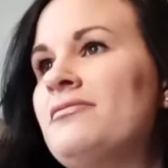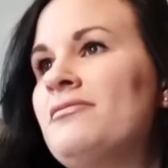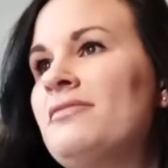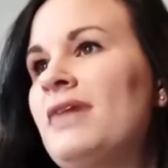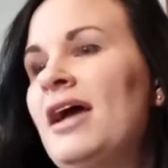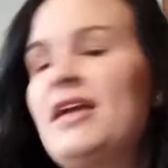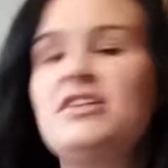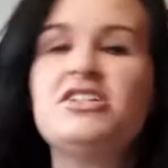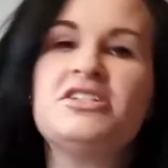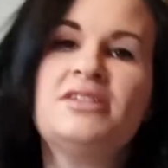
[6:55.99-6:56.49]

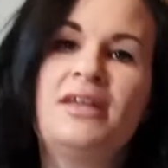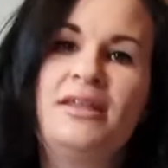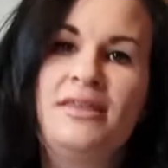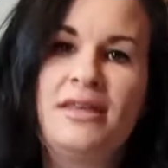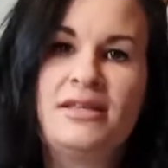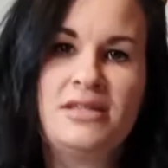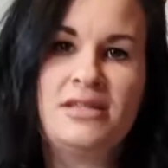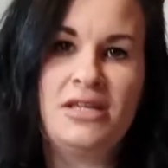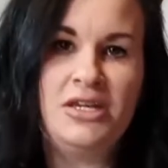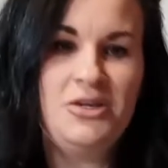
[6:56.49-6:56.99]
I just think
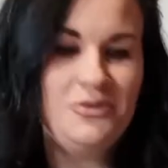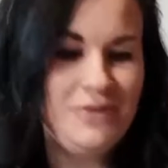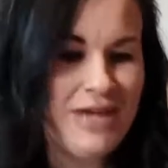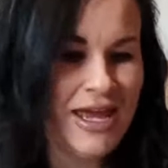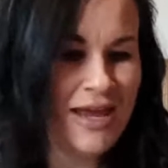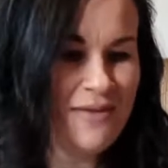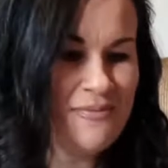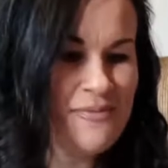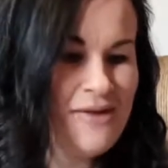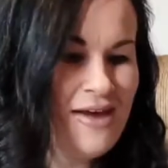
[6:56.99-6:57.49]
that's a cute
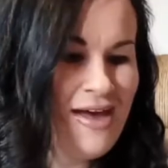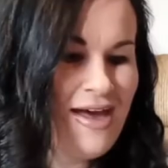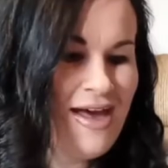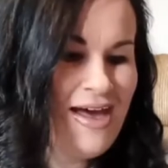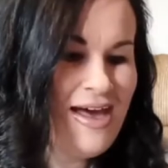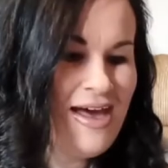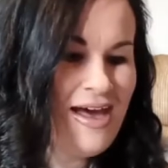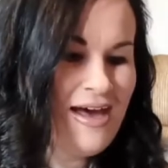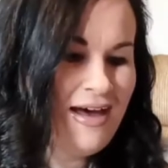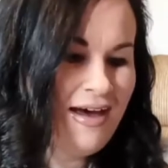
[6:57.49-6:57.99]

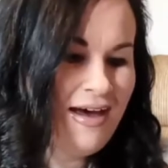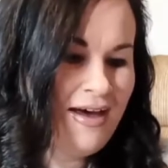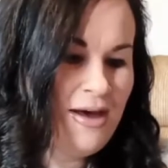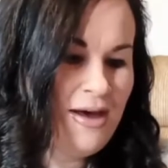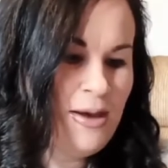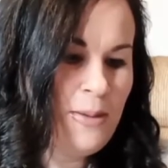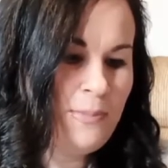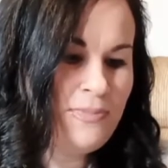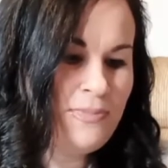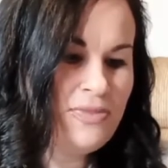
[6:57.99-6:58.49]

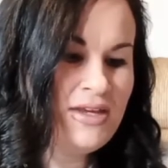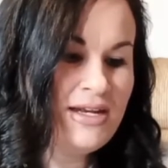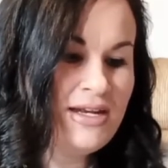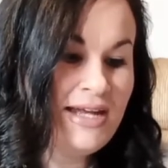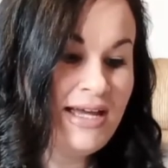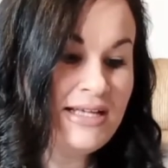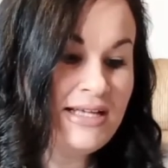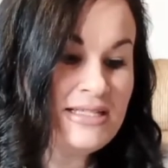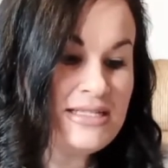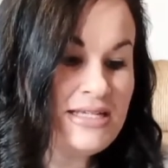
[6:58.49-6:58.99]
name. The
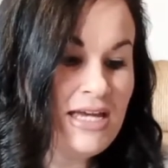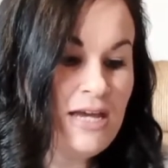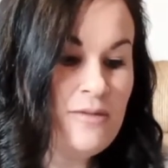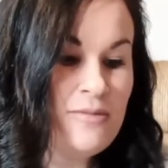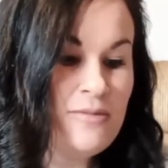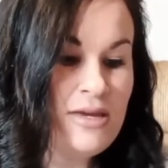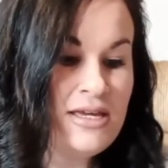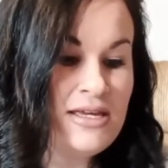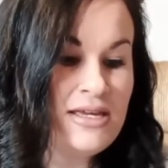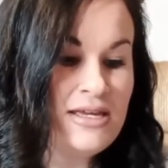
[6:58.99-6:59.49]
next name
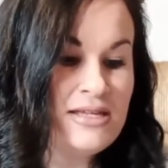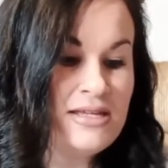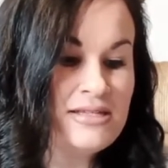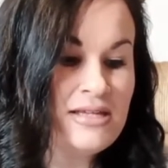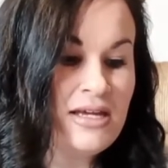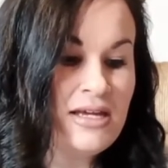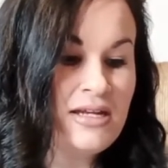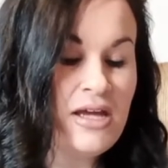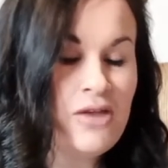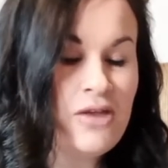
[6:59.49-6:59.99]
is
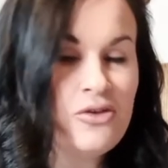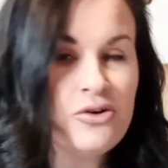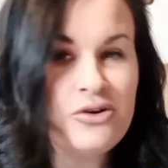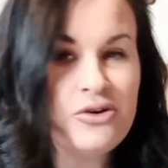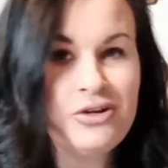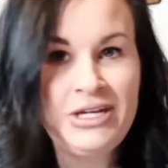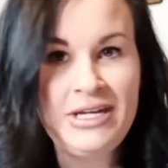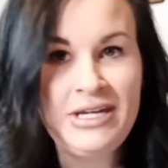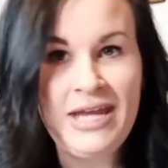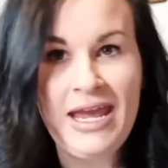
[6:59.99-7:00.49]
another
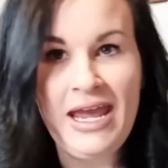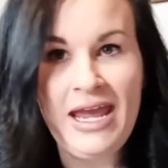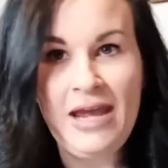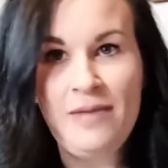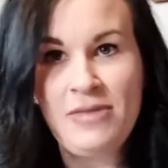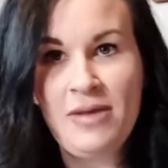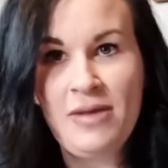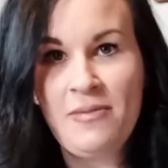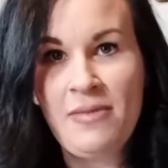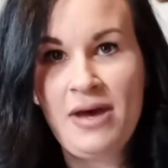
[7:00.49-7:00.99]
name
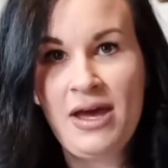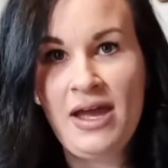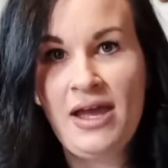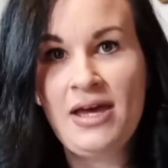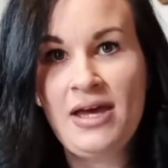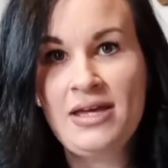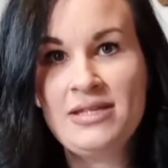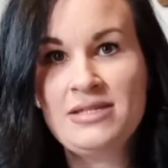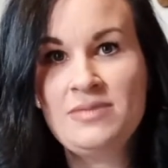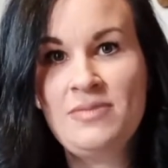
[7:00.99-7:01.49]
that my
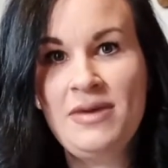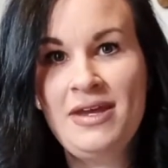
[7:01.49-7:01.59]
husband